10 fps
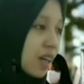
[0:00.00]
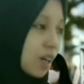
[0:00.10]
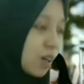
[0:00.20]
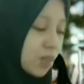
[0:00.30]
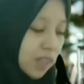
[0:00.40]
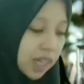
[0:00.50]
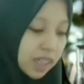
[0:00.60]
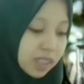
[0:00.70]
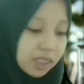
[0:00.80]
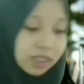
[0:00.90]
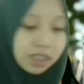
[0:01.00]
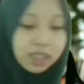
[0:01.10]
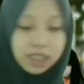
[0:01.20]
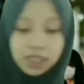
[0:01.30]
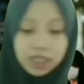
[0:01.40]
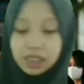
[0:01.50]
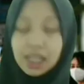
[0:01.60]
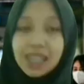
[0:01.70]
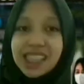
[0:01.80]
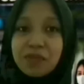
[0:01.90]
Okay.
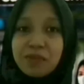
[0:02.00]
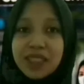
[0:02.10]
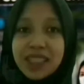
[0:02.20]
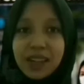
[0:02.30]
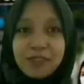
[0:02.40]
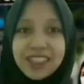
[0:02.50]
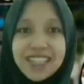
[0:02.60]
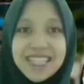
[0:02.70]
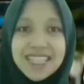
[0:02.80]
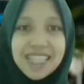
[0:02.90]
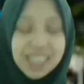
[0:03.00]
Let me check first.